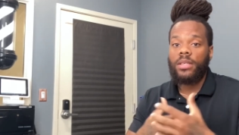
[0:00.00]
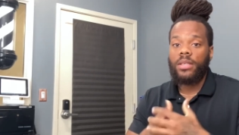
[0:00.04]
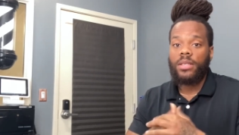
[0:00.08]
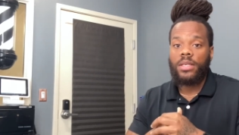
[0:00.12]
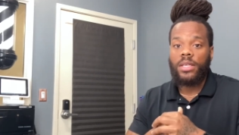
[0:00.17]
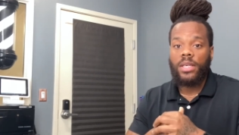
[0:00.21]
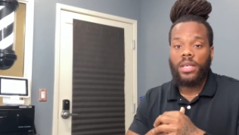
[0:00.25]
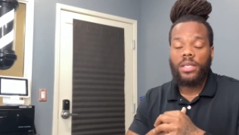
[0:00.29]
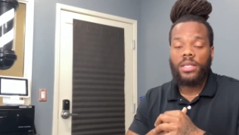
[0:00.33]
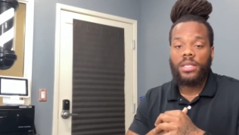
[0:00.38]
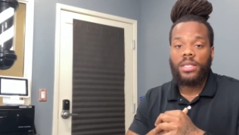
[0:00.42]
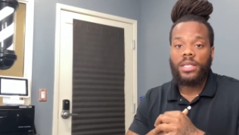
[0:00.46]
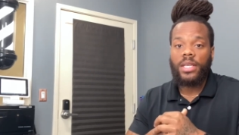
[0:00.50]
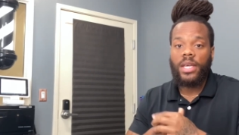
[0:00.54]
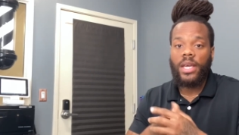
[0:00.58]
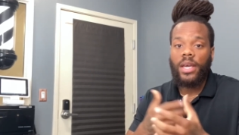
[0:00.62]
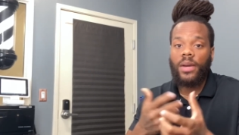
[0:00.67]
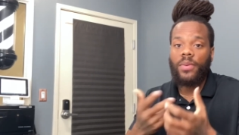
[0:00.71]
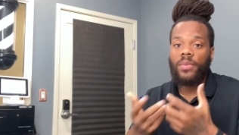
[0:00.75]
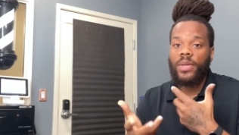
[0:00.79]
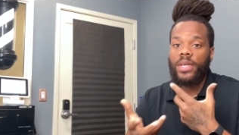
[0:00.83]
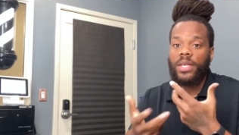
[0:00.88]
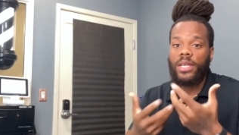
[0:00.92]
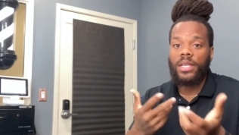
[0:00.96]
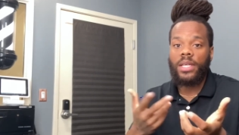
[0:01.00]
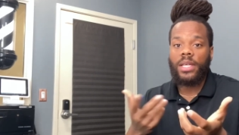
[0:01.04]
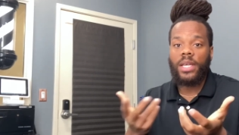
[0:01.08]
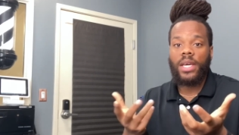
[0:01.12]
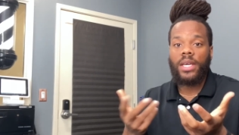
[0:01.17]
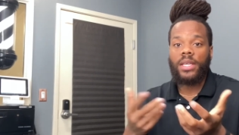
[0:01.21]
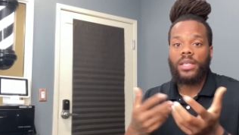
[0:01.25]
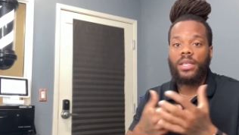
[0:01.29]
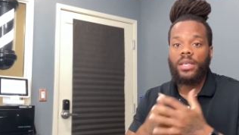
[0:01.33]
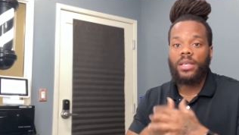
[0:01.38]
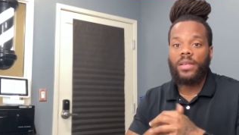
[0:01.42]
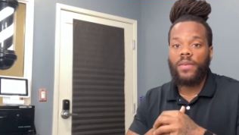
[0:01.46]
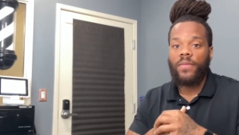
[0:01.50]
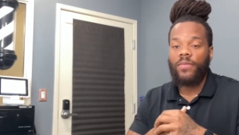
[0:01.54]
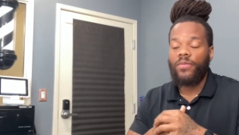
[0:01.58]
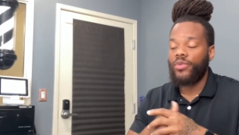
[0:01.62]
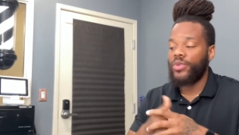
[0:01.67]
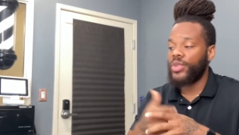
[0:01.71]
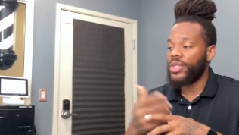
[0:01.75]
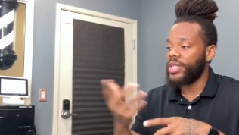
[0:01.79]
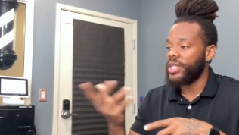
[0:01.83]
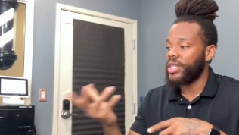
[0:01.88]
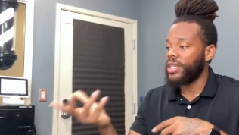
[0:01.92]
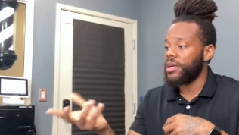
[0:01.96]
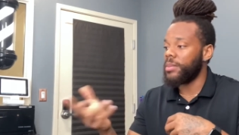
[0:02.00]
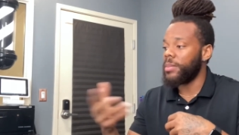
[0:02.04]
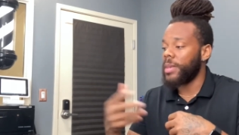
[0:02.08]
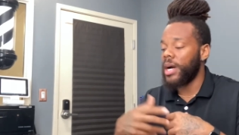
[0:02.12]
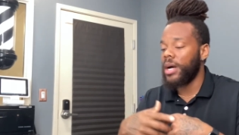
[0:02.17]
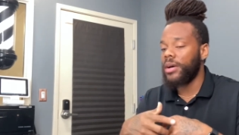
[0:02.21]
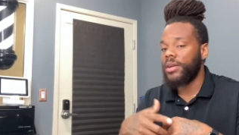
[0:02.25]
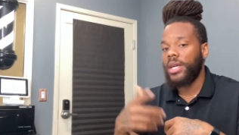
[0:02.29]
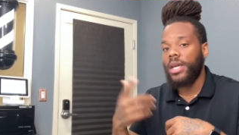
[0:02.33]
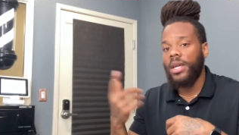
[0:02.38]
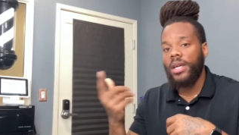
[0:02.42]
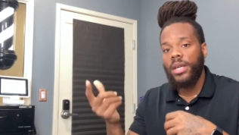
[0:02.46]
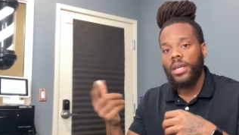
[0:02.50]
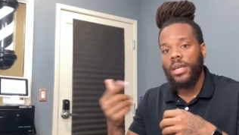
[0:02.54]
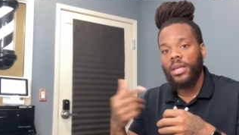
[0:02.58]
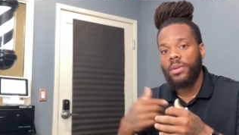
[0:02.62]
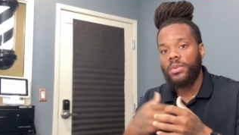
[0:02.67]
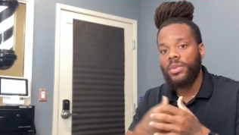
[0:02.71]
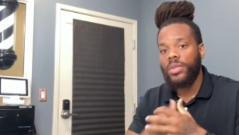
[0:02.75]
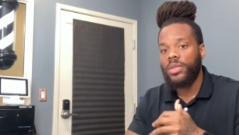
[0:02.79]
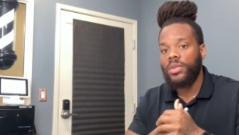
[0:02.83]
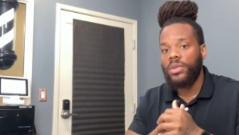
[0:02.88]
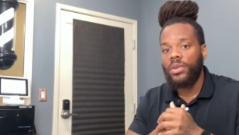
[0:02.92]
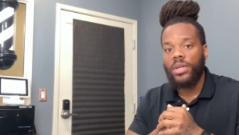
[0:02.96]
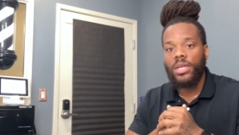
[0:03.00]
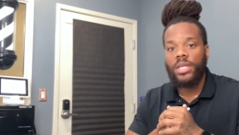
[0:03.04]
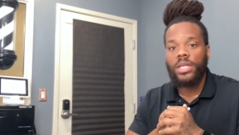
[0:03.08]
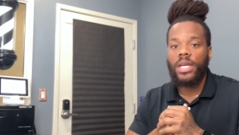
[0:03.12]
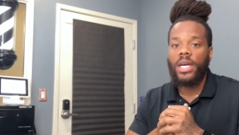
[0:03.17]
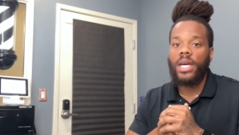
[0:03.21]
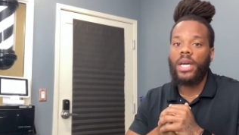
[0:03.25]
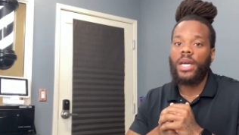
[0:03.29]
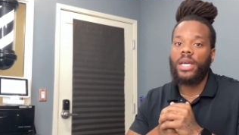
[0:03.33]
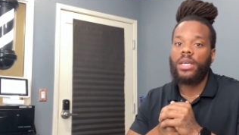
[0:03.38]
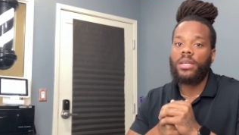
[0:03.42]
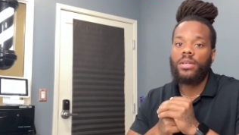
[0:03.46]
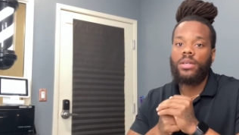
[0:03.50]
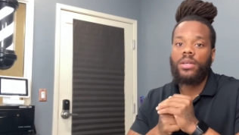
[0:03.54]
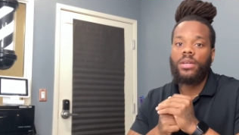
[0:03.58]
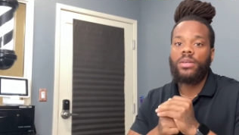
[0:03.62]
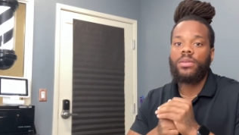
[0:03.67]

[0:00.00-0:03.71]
You understand? We connect. You see them out, hey, what's going down?